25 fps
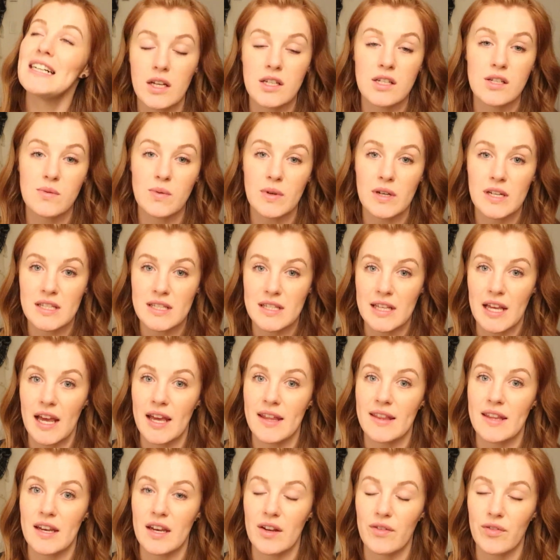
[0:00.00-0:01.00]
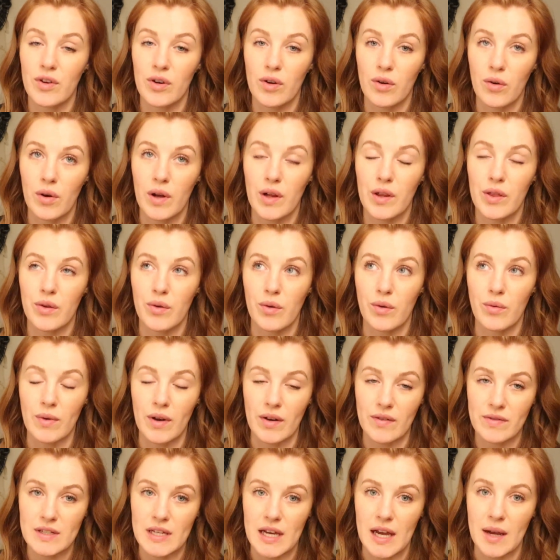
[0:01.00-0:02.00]
I just wanna say that if you're going through a
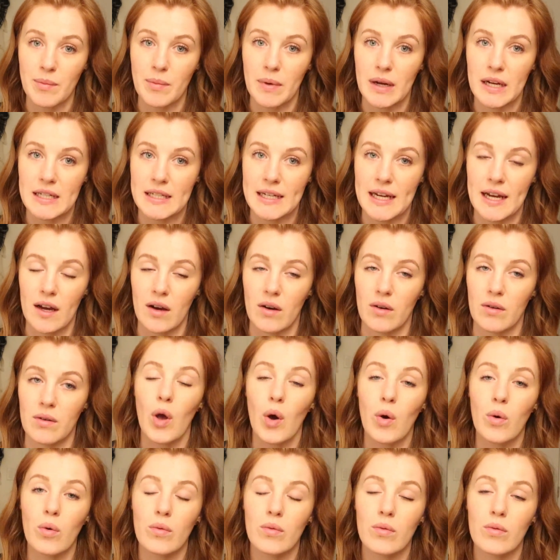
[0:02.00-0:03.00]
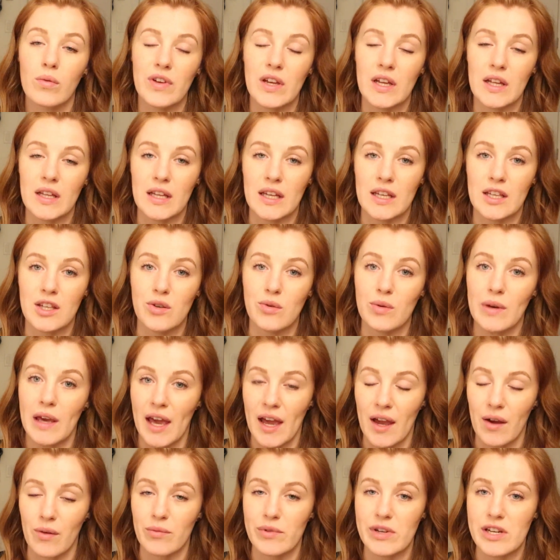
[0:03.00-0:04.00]
rough time right now, don't feel like you
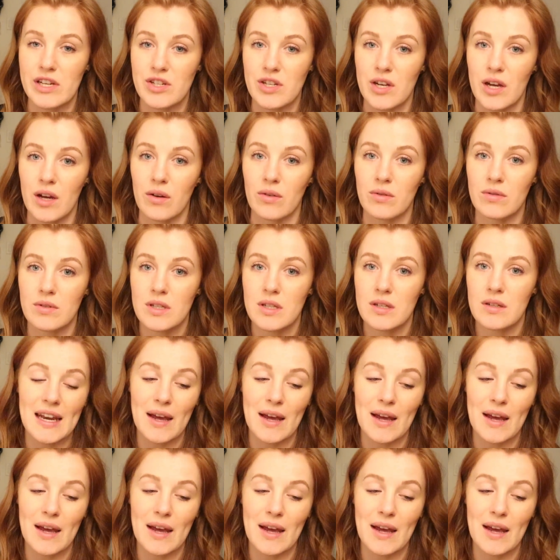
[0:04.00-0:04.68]
can't reach out.